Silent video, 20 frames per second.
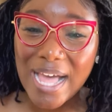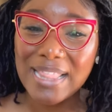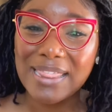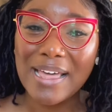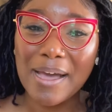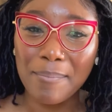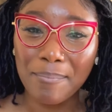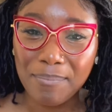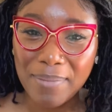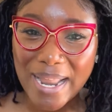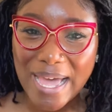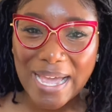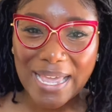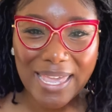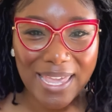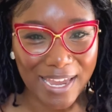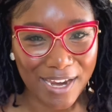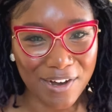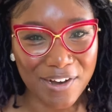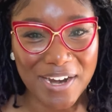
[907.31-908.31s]
that Black
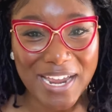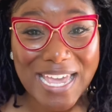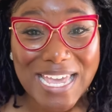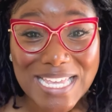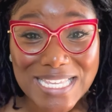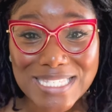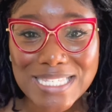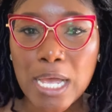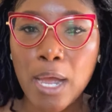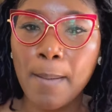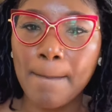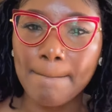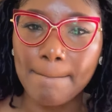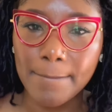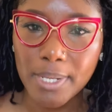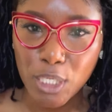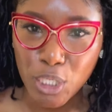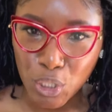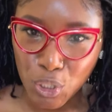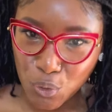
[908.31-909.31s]
hair is
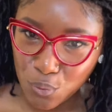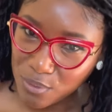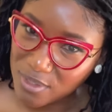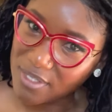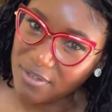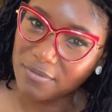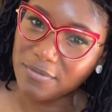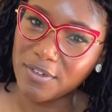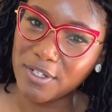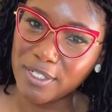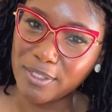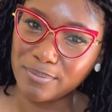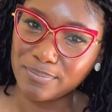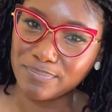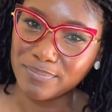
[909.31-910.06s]
beautiful.